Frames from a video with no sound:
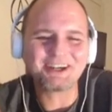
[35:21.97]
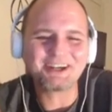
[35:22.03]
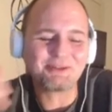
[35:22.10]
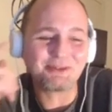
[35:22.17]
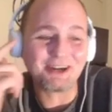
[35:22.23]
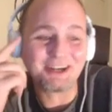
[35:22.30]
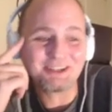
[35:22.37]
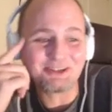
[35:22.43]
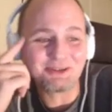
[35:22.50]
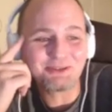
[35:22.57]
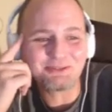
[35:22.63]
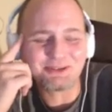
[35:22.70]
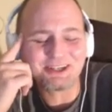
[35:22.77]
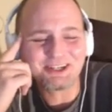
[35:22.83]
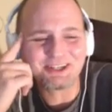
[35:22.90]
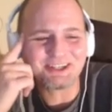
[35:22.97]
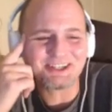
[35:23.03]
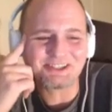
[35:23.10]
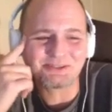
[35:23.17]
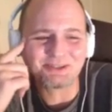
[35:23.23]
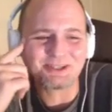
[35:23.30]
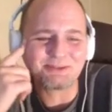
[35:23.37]
I don't
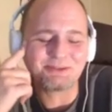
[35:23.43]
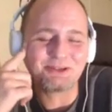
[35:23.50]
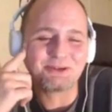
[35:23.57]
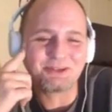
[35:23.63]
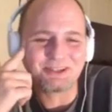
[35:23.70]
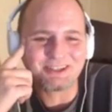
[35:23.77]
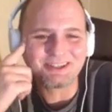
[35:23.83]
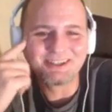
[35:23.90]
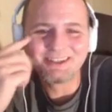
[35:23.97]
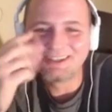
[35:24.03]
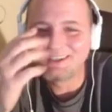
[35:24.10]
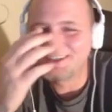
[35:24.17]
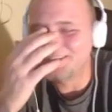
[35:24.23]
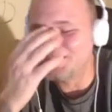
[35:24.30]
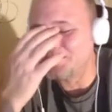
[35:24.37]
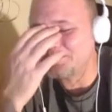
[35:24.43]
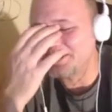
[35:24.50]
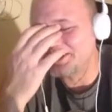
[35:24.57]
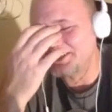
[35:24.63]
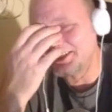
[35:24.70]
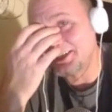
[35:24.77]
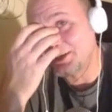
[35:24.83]
recognize when I'm doing it.
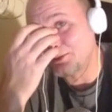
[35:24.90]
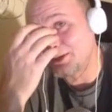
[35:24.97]
And then I'll